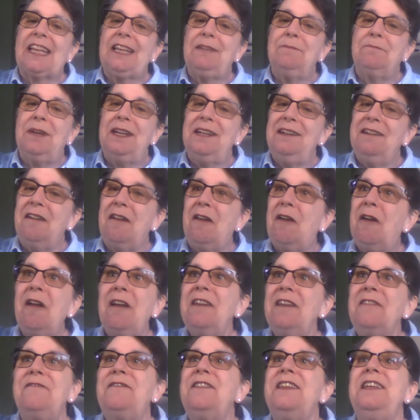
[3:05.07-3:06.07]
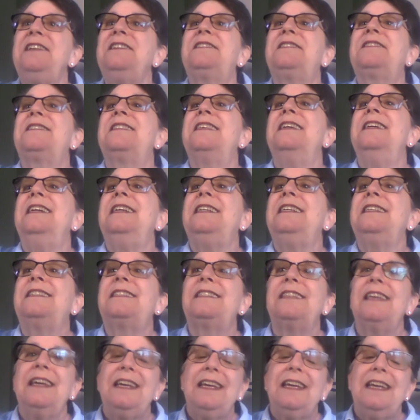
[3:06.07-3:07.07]
But all of these
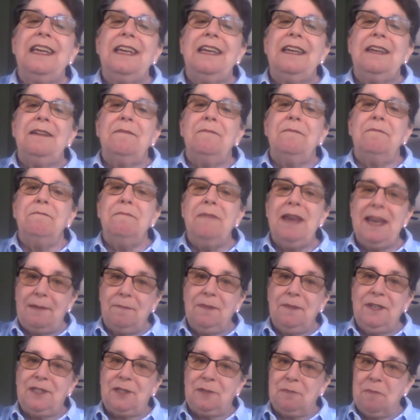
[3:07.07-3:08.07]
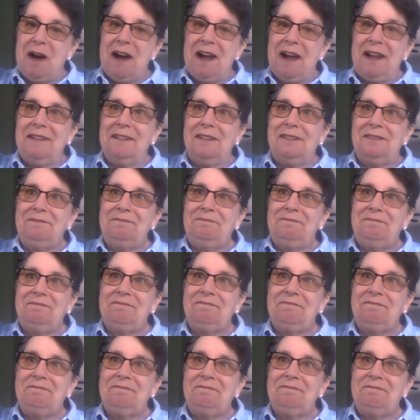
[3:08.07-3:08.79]
things make me smile.